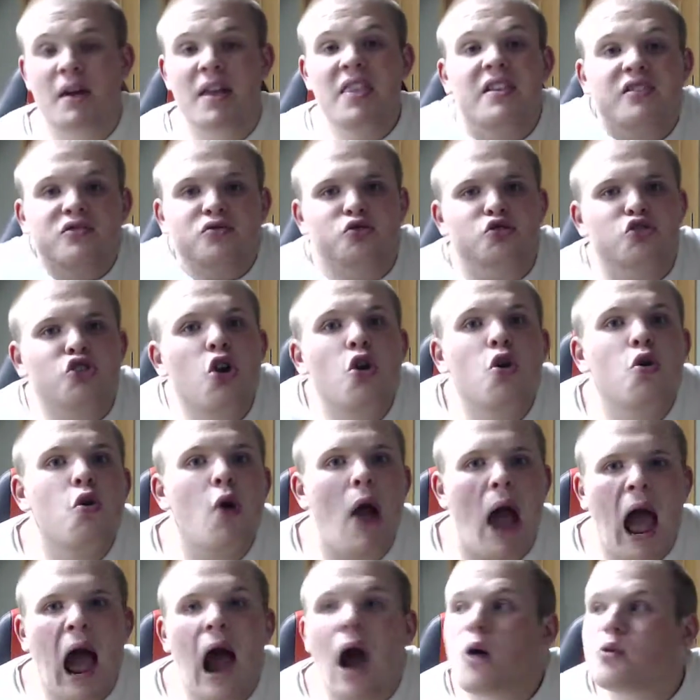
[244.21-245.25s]
And this was 2
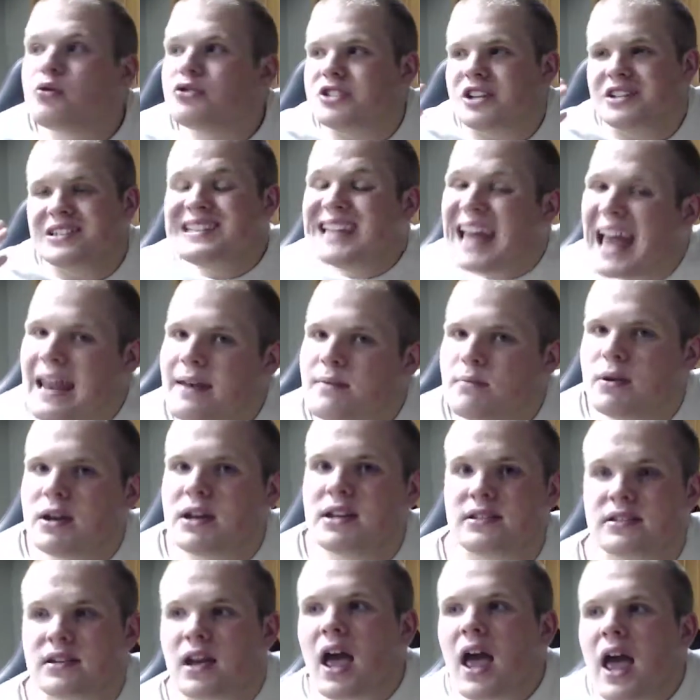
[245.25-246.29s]
hours and 10
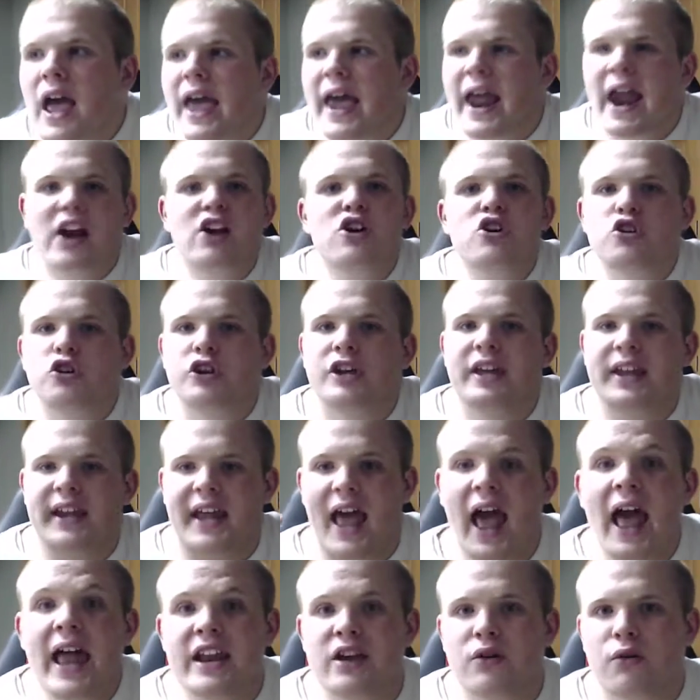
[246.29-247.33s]
minutes, and I couldn't get
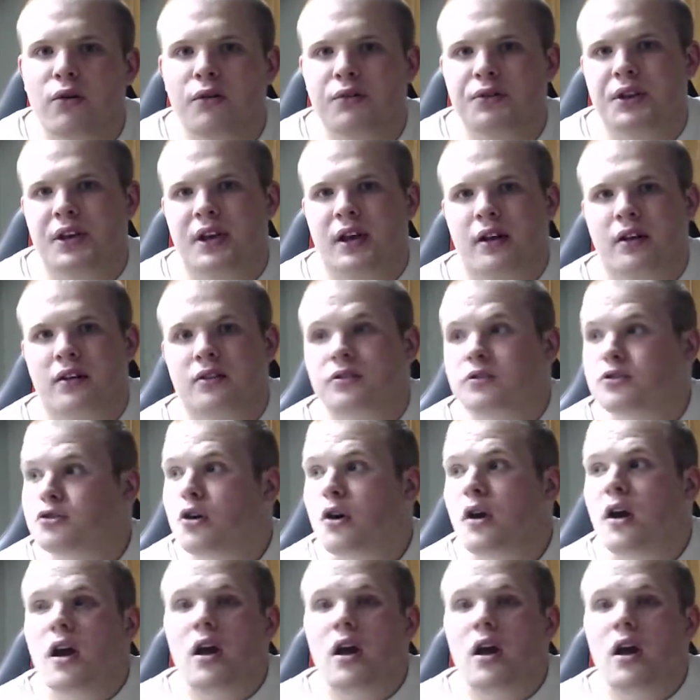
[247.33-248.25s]
anywhere with the characters.